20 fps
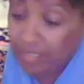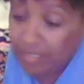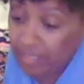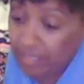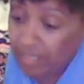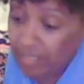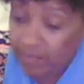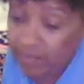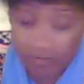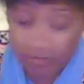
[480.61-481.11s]
that
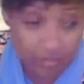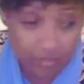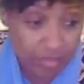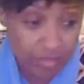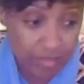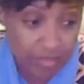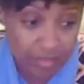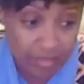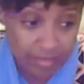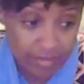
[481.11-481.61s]
they could
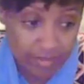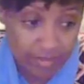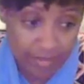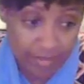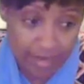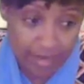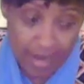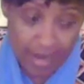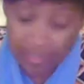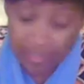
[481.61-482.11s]

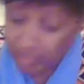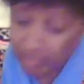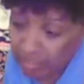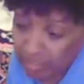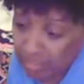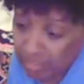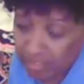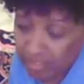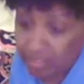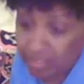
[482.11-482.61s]

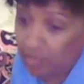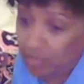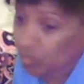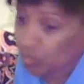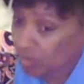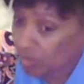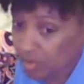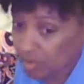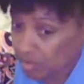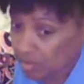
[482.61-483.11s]
actually
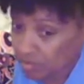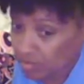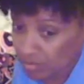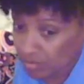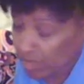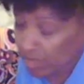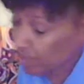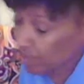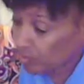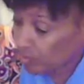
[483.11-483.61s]
did was
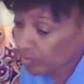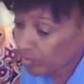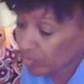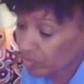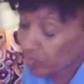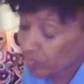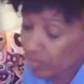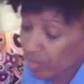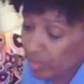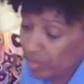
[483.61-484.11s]
help
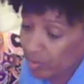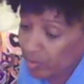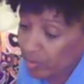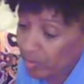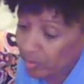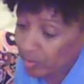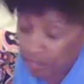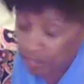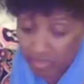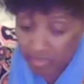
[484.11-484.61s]
prove my
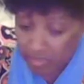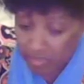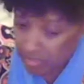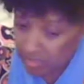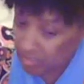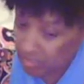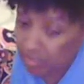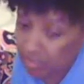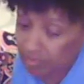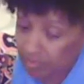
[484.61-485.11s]
point because
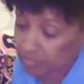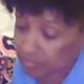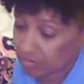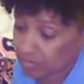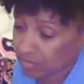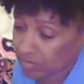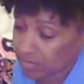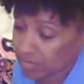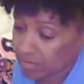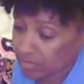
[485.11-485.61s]
they'll
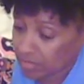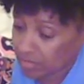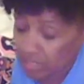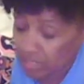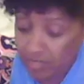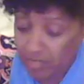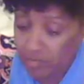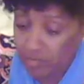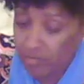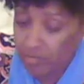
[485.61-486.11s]

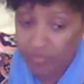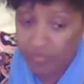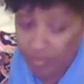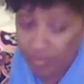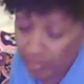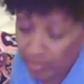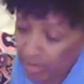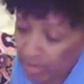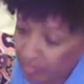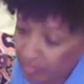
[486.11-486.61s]
tell them of the
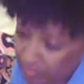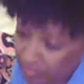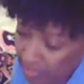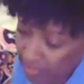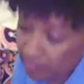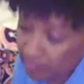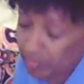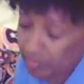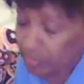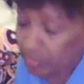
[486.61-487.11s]
crap that
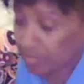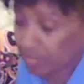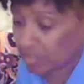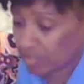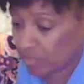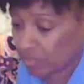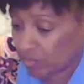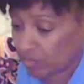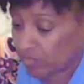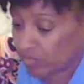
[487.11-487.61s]
they've been
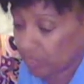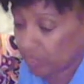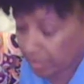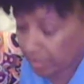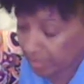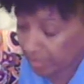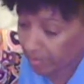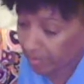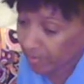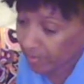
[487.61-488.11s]
dealing with
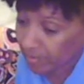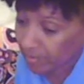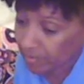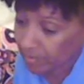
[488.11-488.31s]
with them.